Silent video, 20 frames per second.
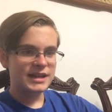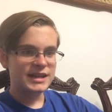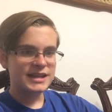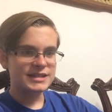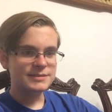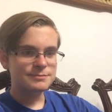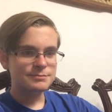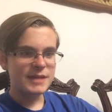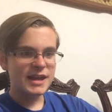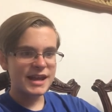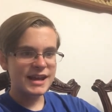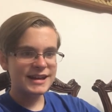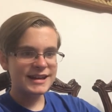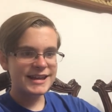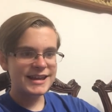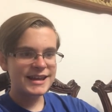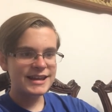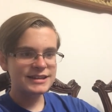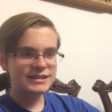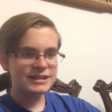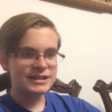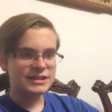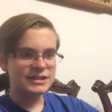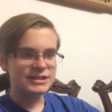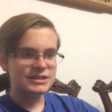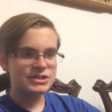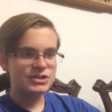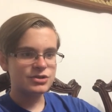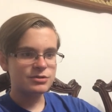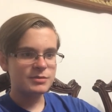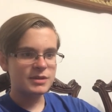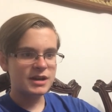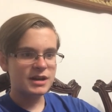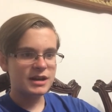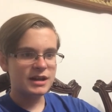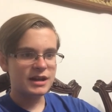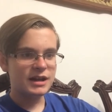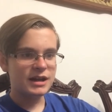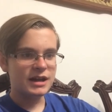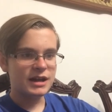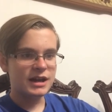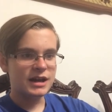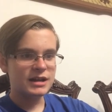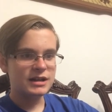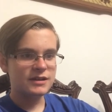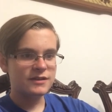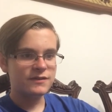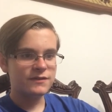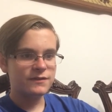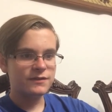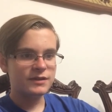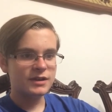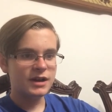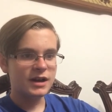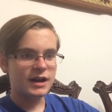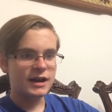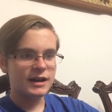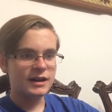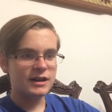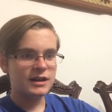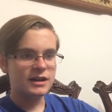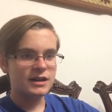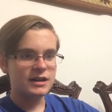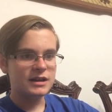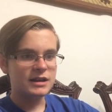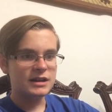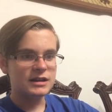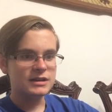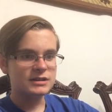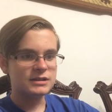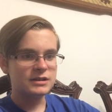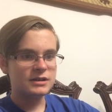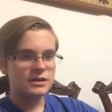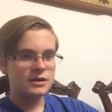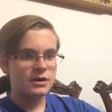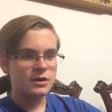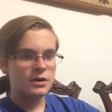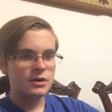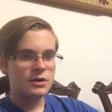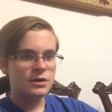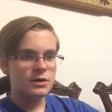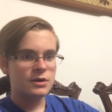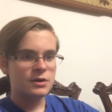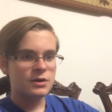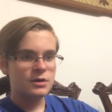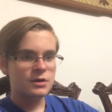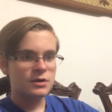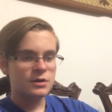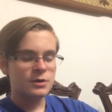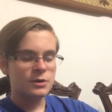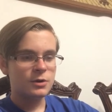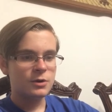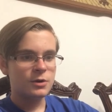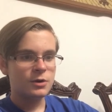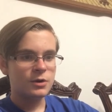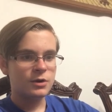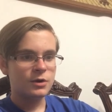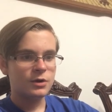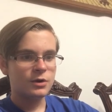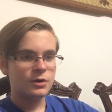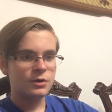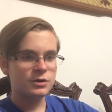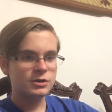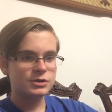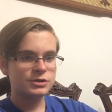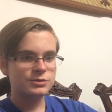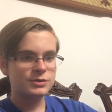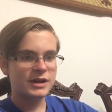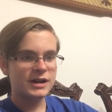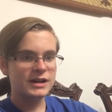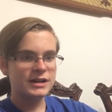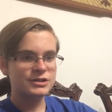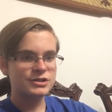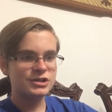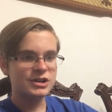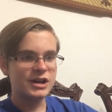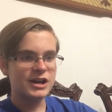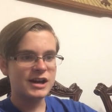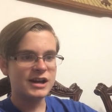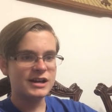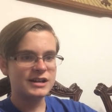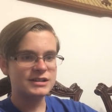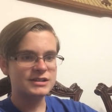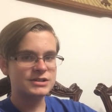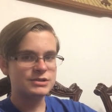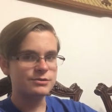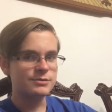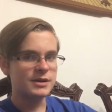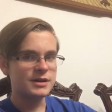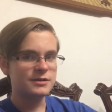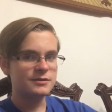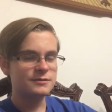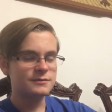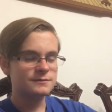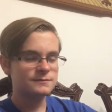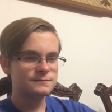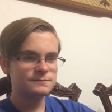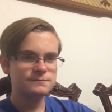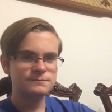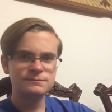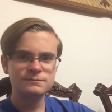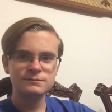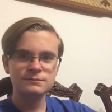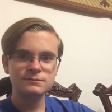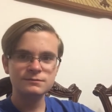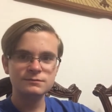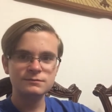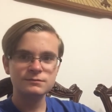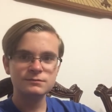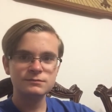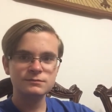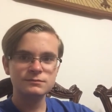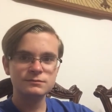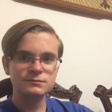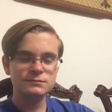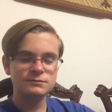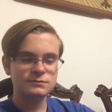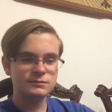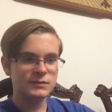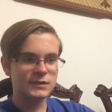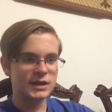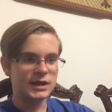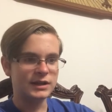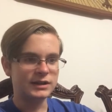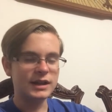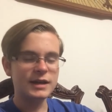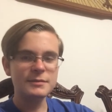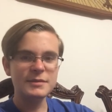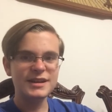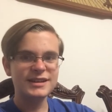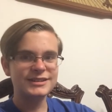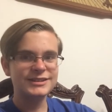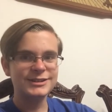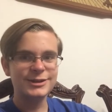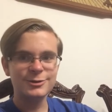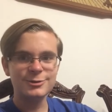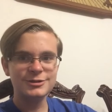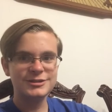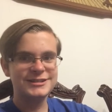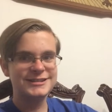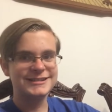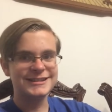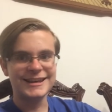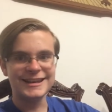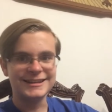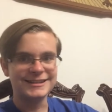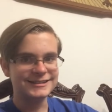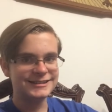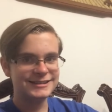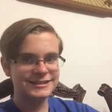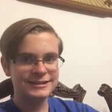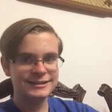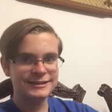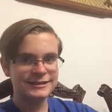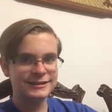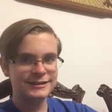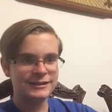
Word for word: Is mayonnaise an instrument? And if not, is horseradish an instrument? Now that makes no sense.